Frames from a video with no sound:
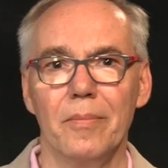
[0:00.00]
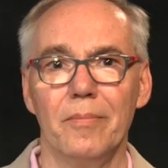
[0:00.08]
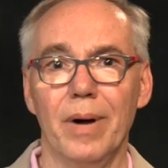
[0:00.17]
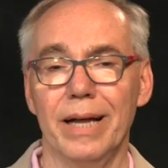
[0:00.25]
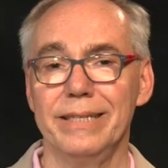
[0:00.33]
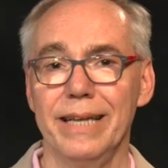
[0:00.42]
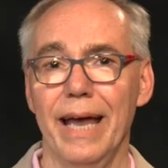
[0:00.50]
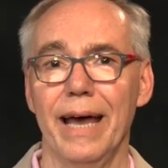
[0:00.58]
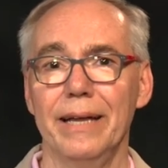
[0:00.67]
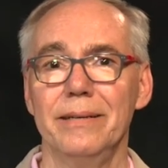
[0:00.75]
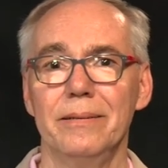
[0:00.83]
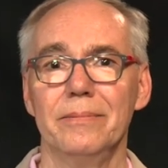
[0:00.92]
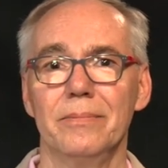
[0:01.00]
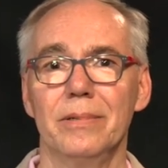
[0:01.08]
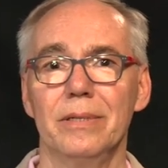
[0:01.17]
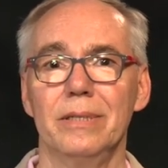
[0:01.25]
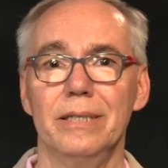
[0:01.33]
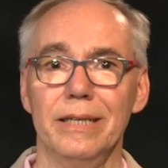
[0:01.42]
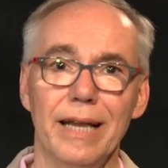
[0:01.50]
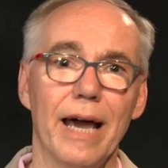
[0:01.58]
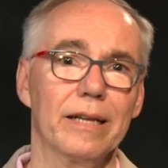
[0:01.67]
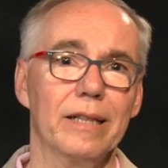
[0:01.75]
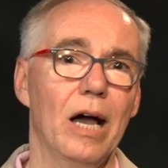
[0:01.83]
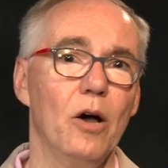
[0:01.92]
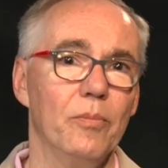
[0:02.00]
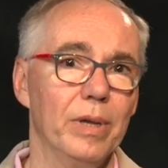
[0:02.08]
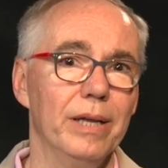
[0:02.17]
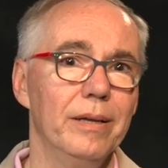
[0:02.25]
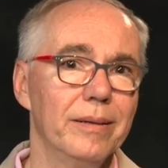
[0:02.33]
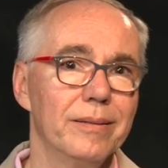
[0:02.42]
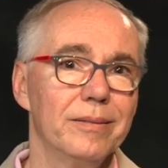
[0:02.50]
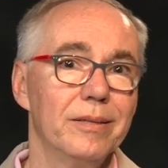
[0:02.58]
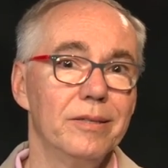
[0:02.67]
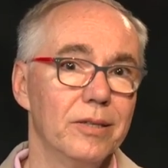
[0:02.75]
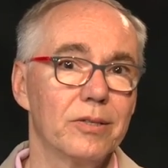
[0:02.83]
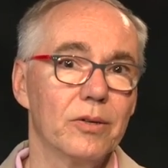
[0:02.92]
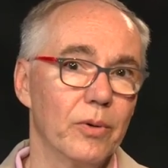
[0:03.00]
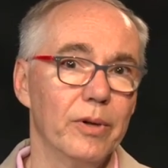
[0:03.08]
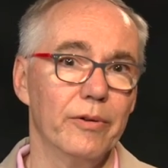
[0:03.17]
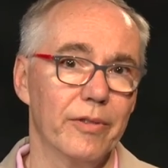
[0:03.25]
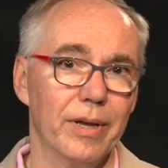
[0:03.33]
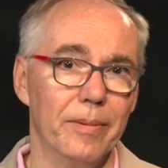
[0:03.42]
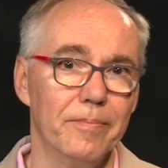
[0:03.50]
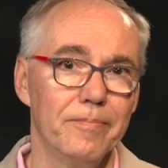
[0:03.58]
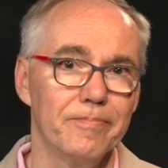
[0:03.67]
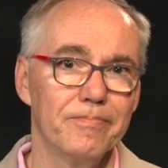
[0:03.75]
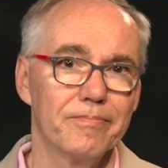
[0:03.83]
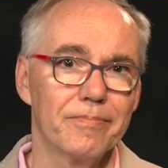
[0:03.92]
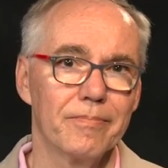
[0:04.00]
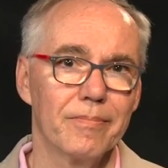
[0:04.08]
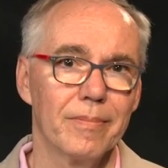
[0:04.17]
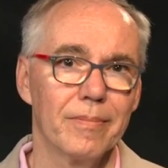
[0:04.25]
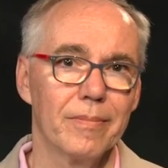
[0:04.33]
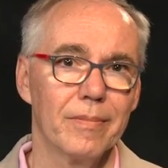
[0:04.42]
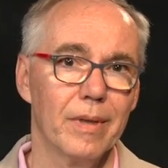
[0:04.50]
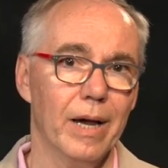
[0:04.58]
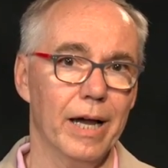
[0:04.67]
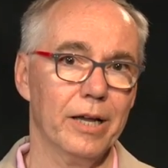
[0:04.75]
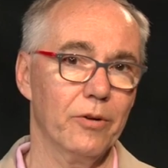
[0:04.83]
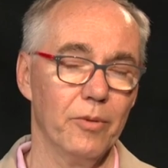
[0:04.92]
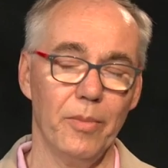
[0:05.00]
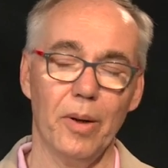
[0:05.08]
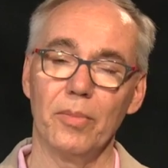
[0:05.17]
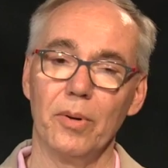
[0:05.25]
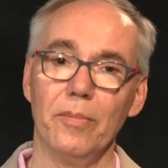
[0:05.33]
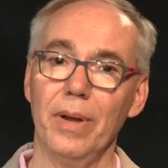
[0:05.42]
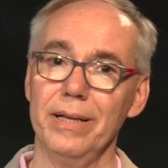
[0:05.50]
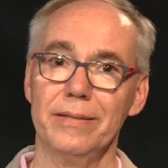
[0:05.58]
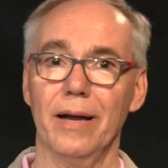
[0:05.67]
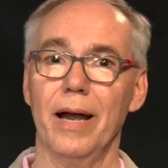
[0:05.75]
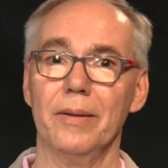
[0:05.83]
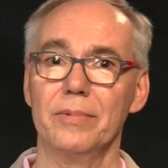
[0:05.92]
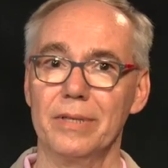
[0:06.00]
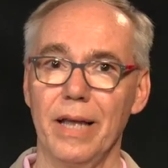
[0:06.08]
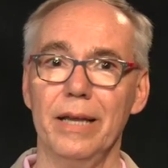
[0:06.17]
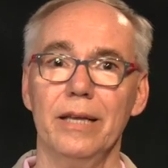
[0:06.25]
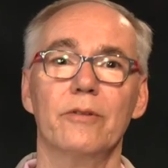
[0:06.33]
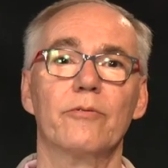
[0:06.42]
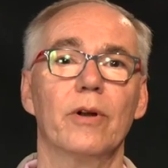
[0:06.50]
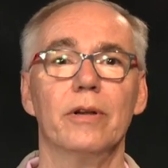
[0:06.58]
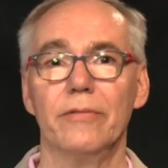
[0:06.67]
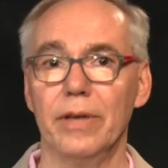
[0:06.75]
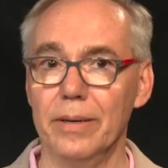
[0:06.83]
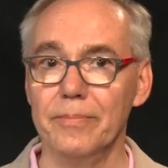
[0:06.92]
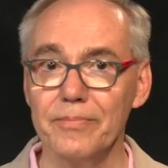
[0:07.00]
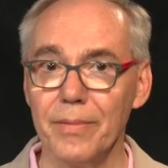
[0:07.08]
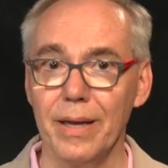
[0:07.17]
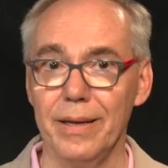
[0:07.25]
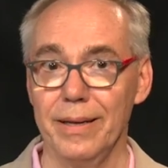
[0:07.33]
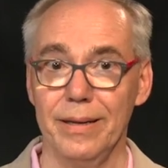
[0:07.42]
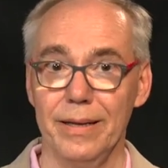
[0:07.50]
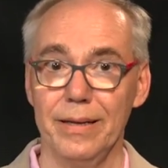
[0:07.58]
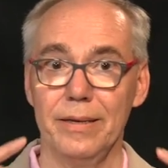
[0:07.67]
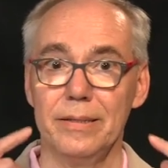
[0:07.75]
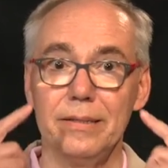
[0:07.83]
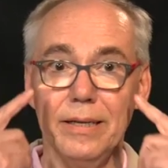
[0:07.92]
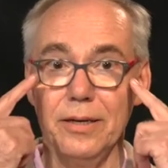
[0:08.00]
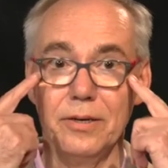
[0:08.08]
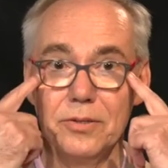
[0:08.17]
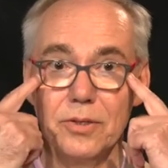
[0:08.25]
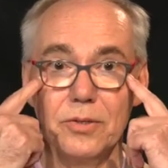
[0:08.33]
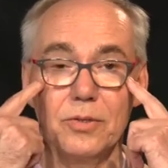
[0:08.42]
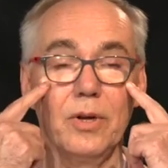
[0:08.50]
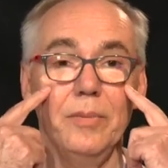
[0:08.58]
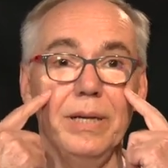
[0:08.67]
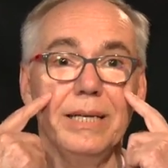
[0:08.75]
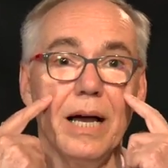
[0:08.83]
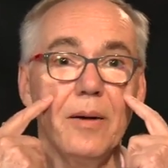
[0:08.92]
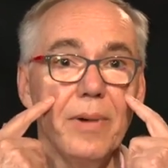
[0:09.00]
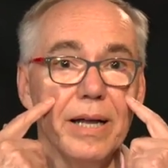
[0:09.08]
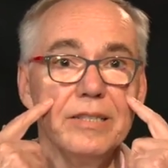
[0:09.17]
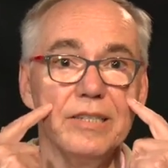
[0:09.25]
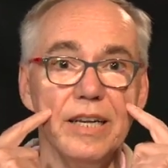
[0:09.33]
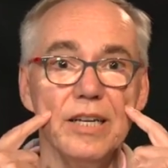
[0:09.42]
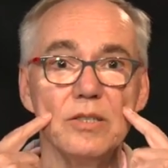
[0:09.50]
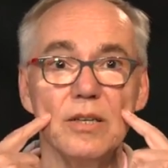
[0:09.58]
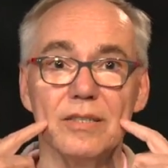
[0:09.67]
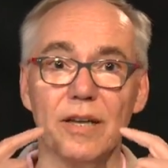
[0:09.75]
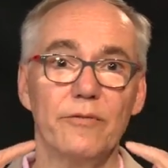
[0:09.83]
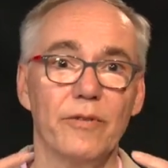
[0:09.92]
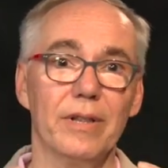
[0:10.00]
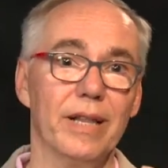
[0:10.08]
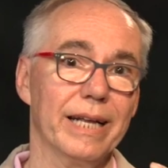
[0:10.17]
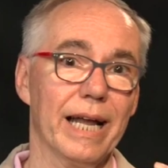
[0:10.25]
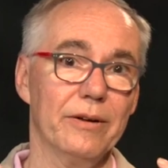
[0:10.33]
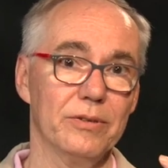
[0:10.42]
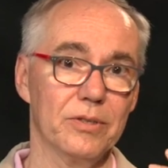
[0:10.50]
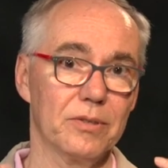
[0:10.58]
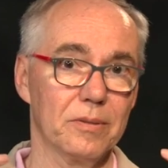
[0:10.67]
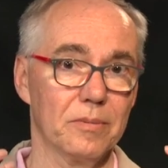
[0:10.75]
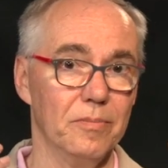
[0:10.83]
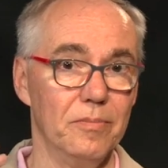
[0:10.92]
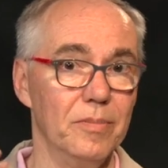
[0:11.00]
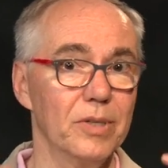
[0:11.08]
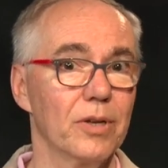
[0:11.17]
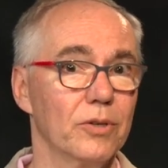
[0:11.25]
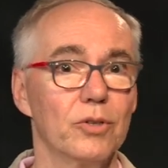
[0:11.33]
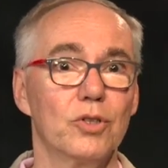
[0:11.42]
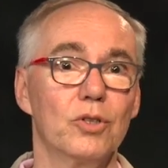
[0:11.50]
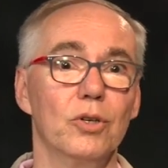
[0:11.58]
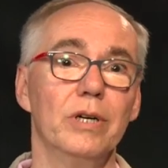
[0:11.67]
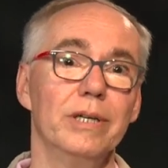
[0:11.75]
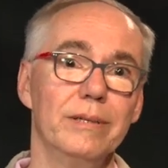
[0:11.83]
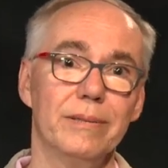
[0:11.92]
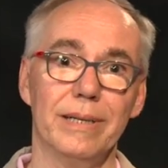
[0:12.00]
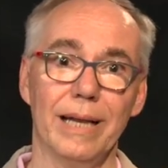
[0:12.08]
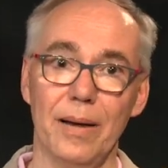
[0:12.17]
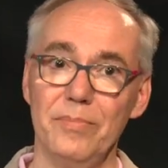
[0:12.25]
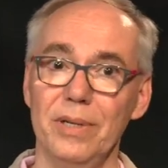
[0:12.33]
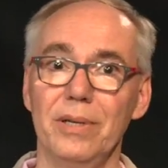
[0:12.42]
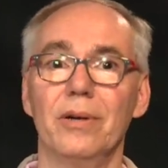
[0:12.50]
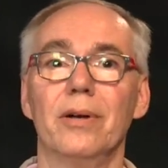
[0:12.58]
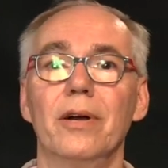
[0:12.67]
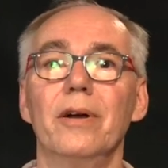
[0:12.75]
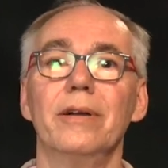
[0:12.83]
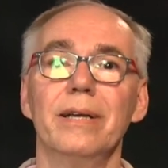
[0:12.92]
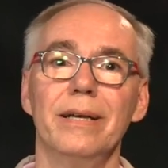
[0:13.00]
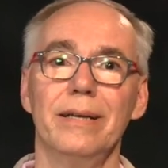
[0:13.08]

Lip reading: my dad did not allow me to disagree with him. I can remember many times standing in front of him, tears streaming down my cheeks because I felt like I was misunderstood, not being heard,